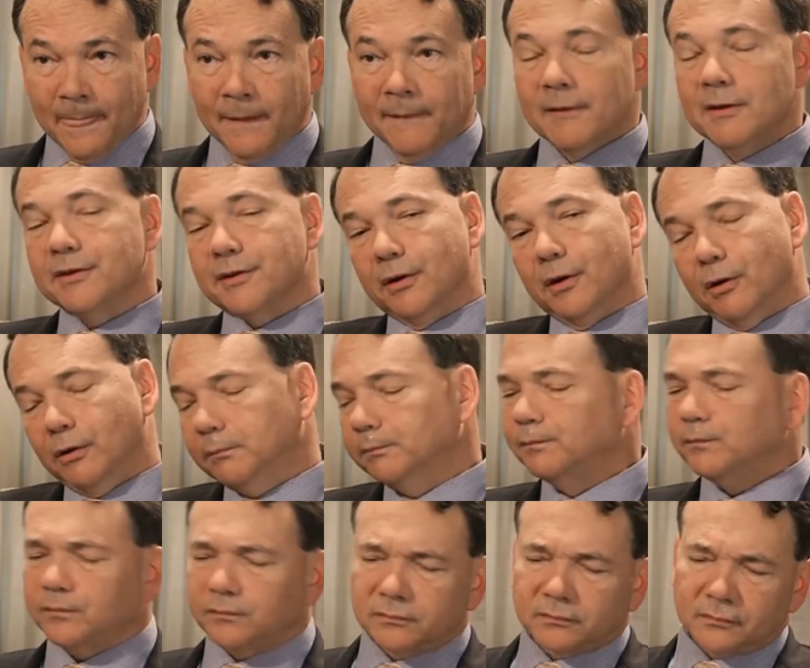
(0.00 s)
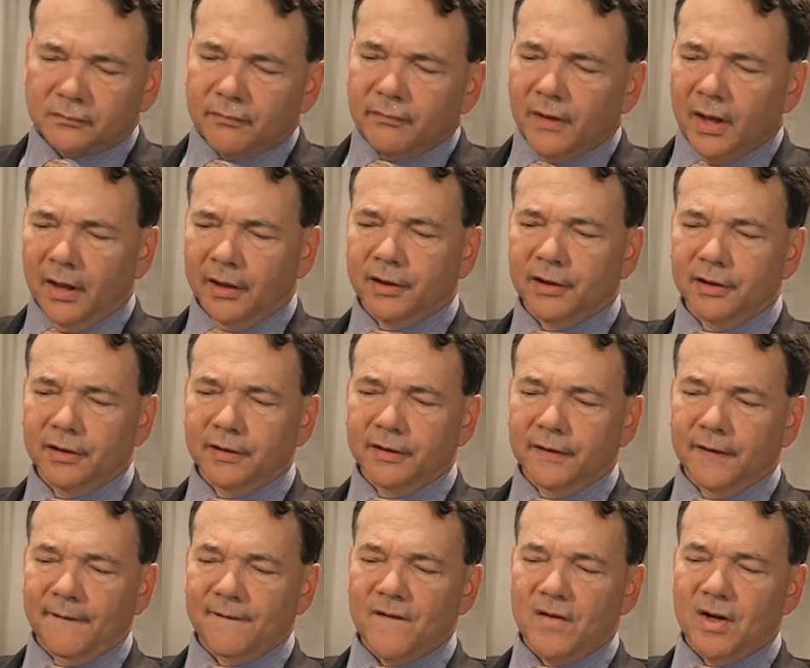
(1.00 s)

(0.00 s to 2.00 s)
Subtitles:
So I can,